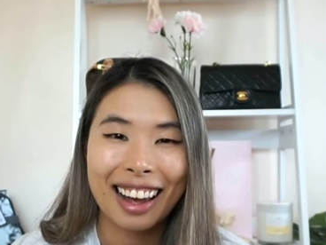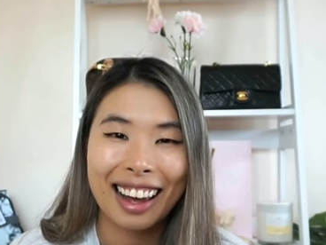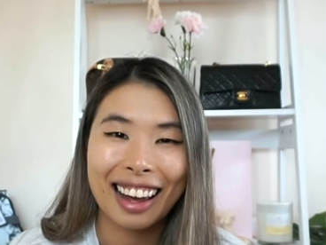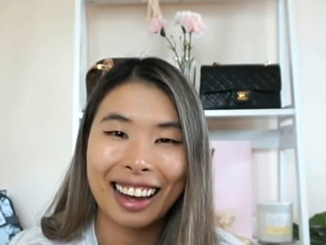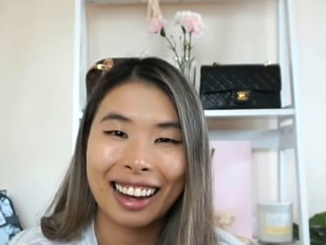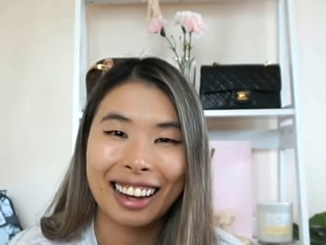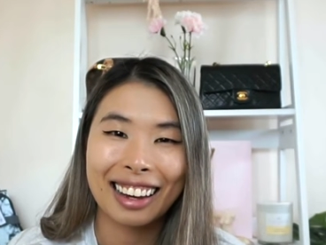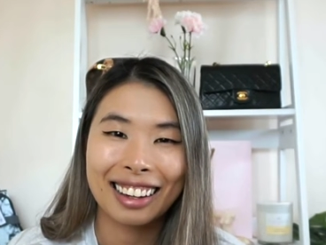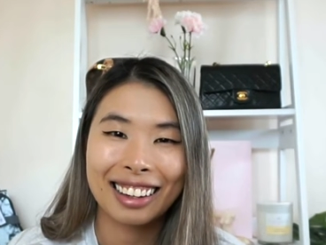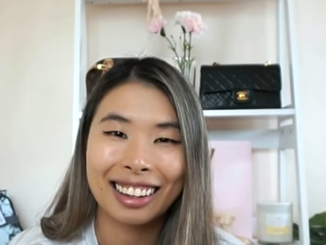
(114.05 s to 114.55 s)

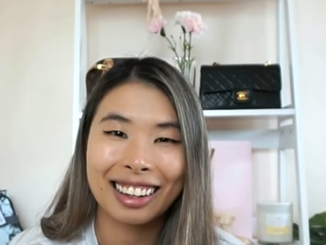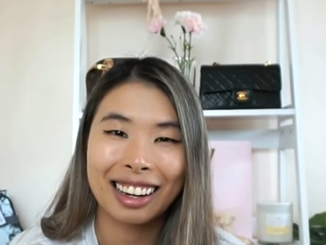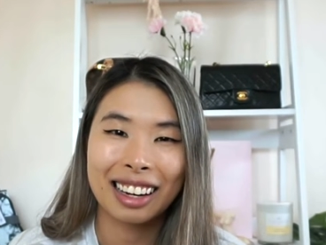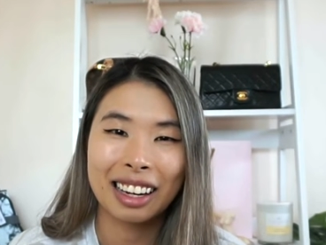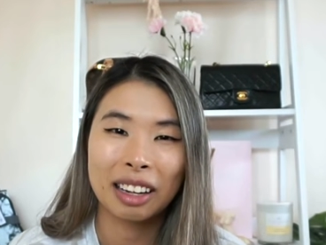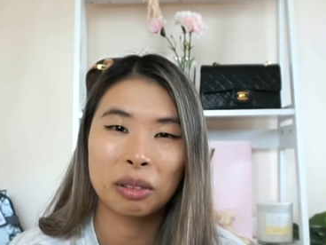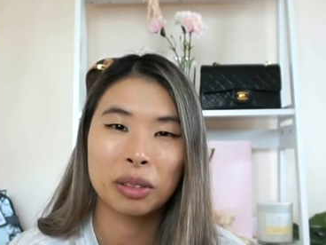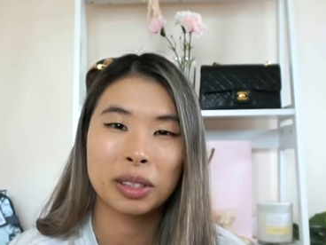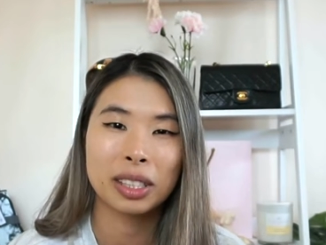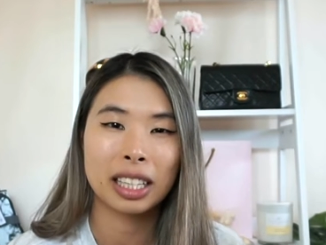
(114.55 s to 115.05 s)
and
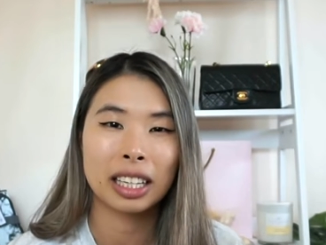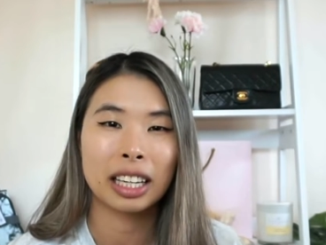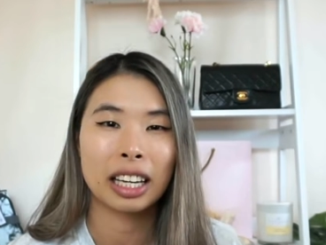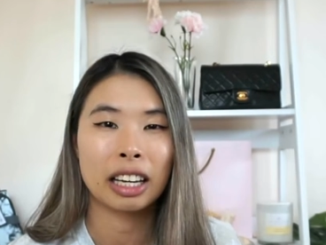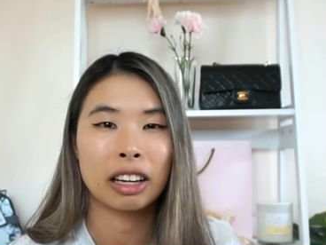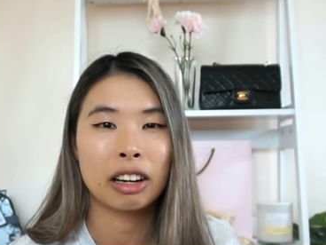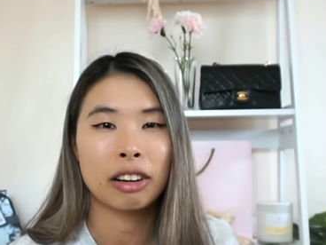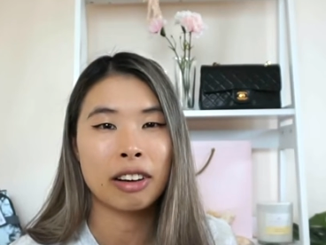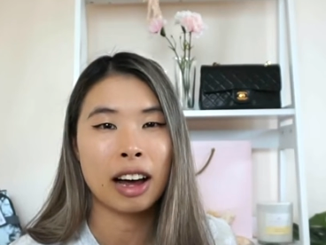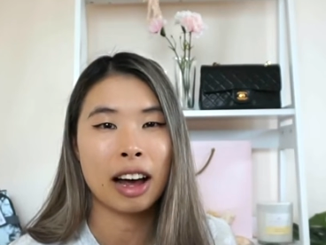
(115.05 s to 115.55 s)
I was
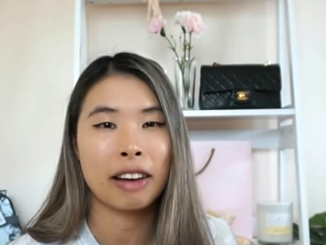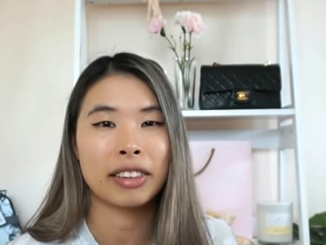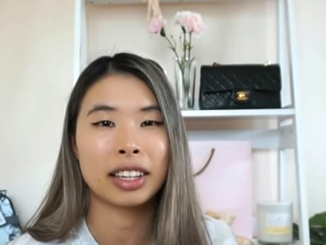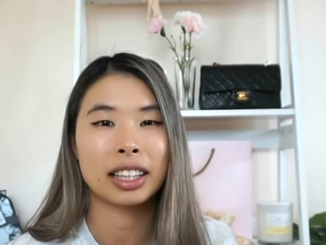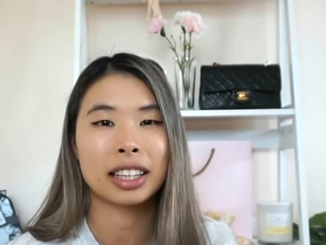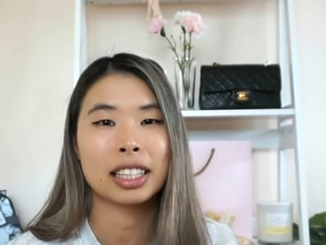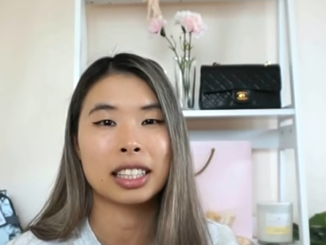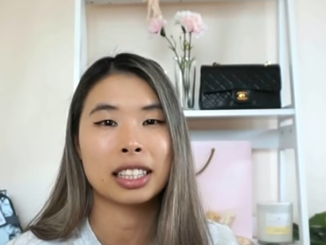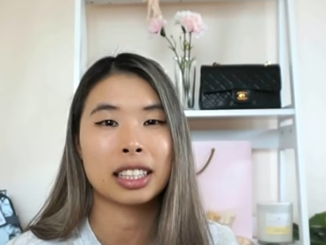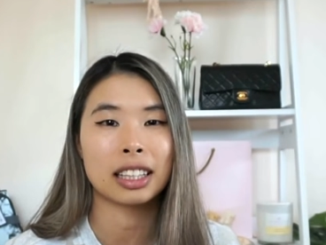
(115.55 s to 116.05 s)
thinking of having
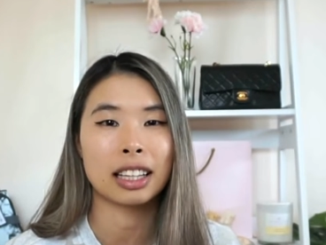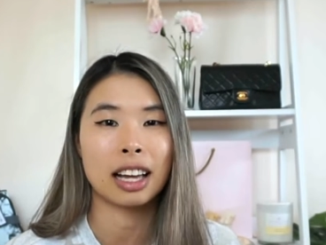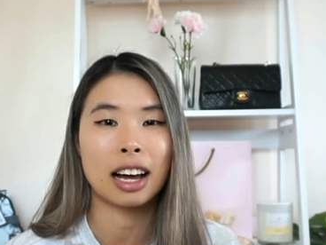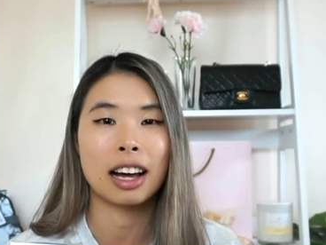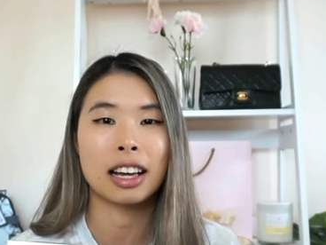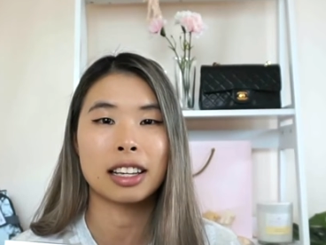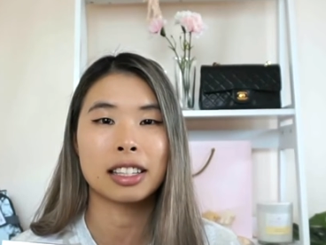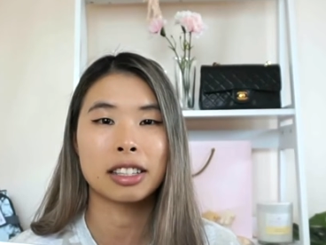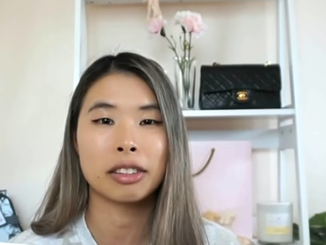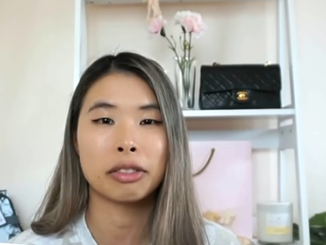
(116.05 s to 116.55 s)
this
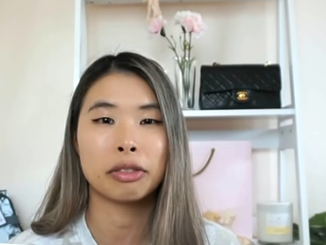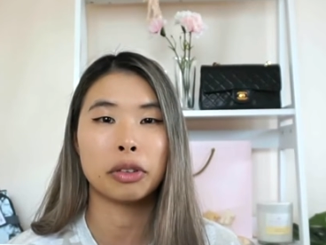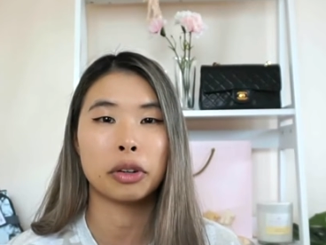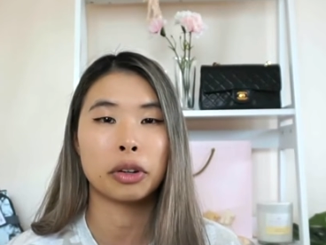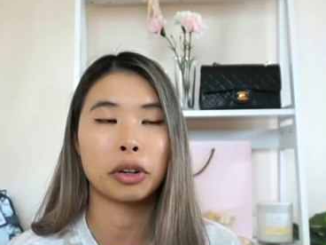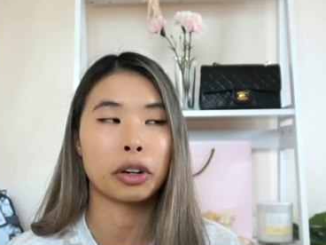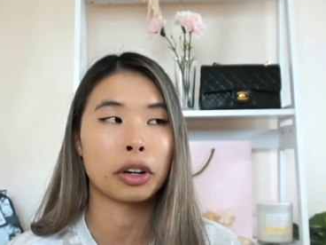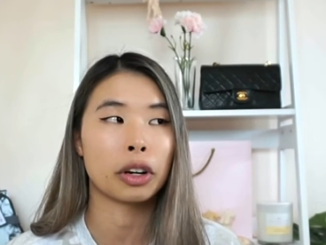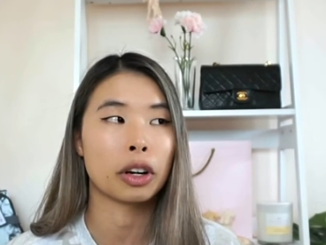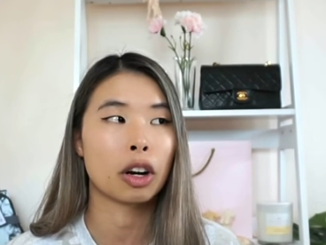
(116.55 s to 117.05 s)
last
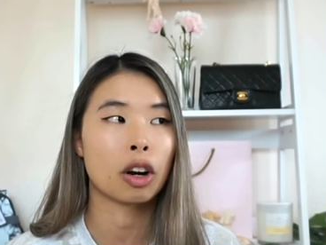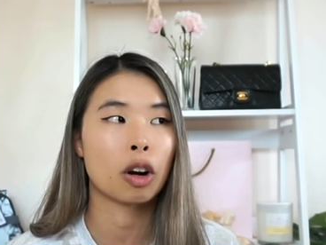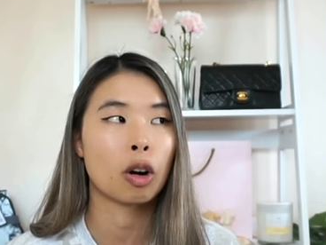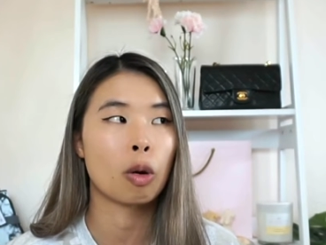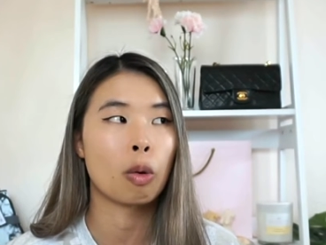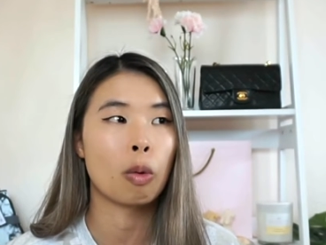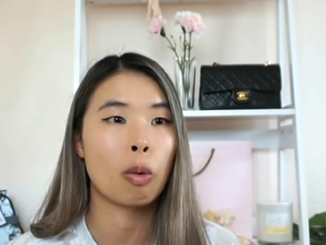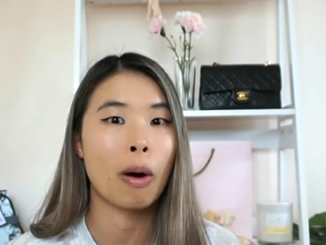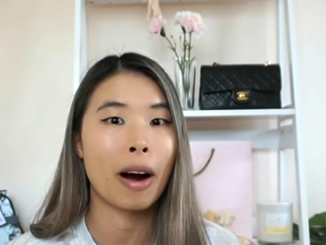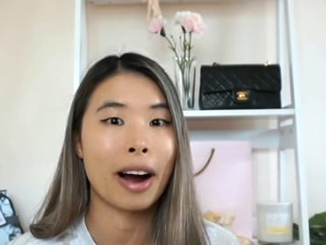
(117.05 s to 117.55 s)
for
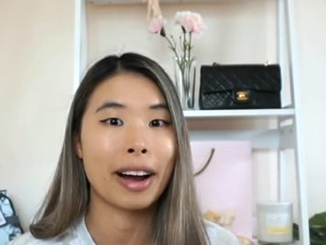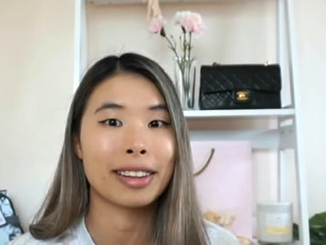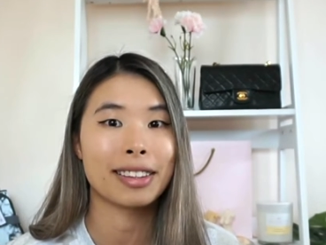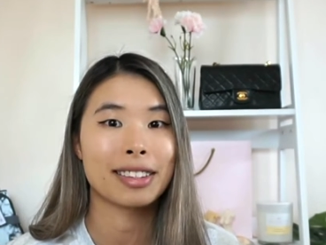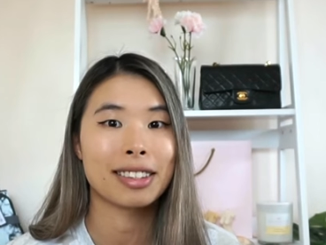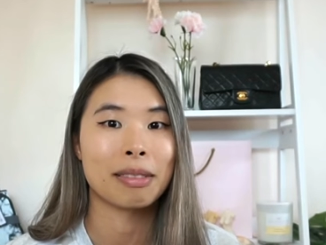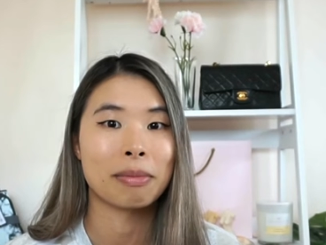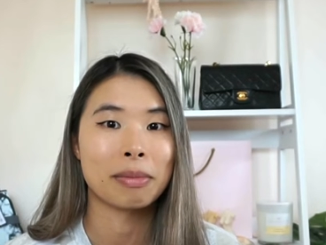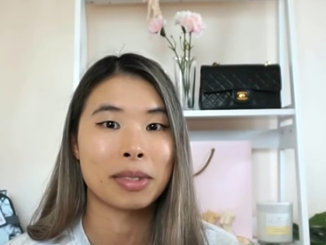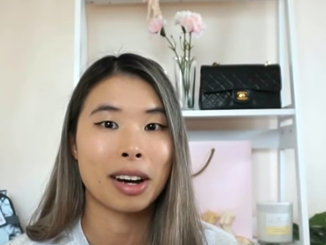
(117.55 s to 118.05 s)
quite
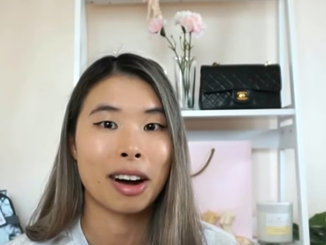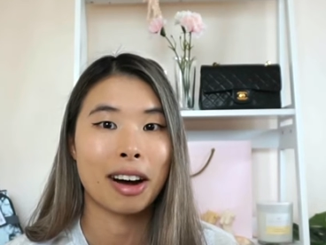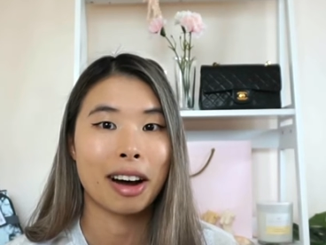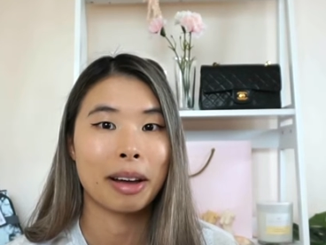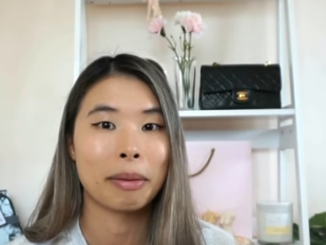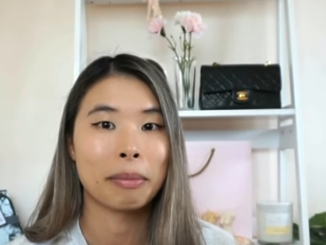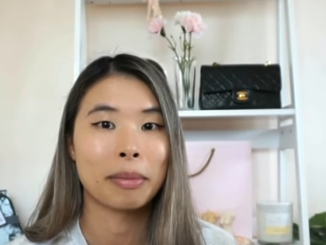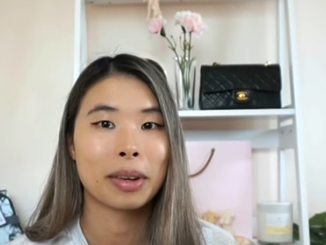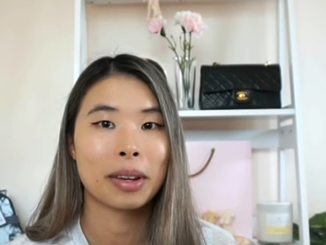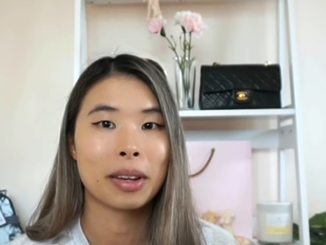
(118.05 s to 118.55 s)
some
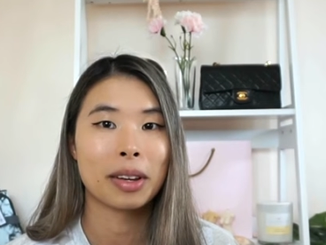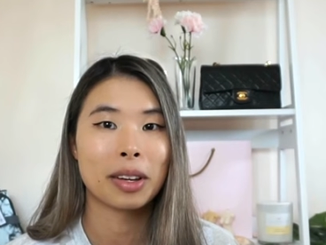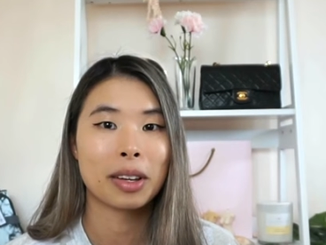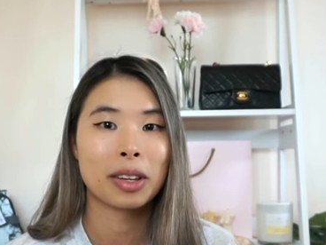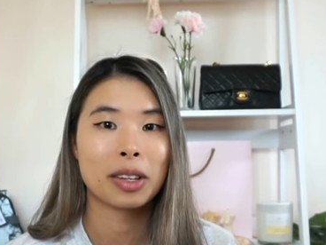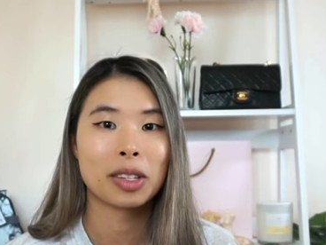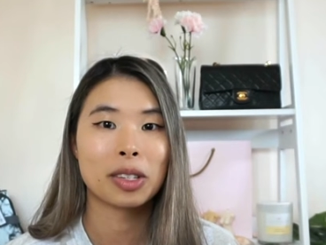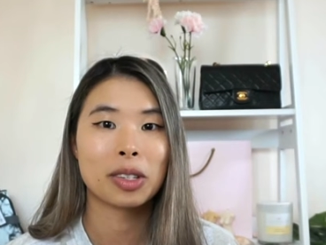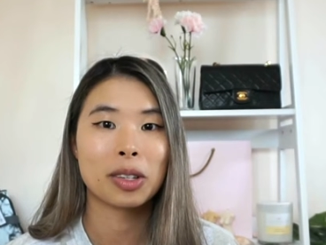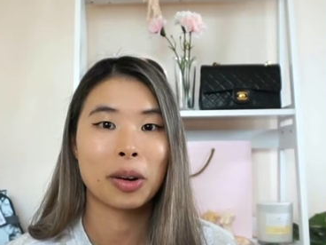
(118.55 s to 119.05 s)
time,
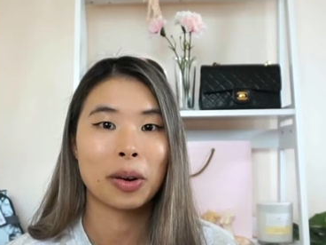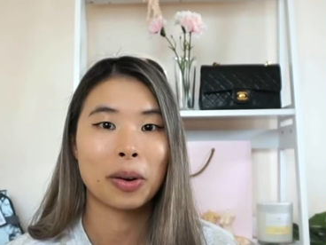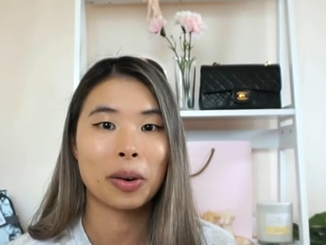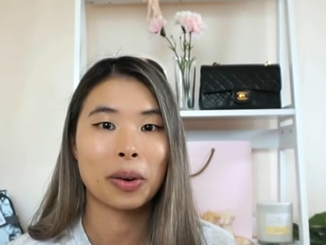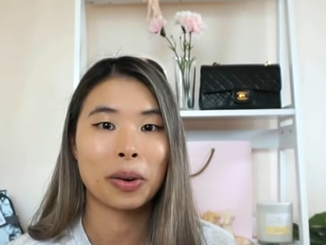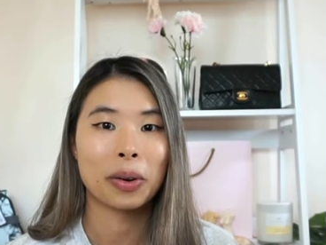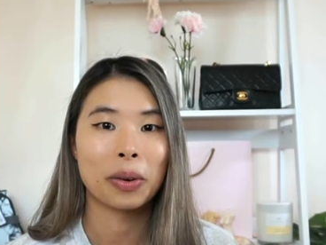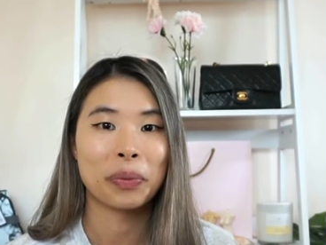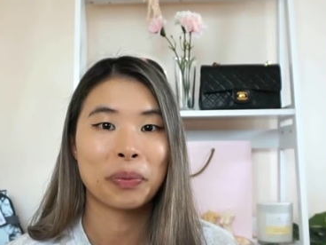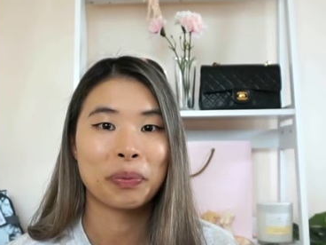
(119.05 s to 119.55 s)

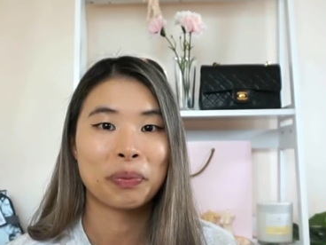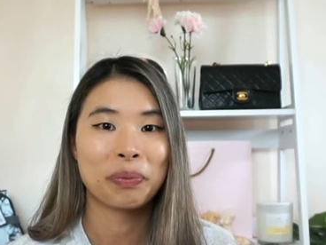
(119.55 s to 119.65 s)
so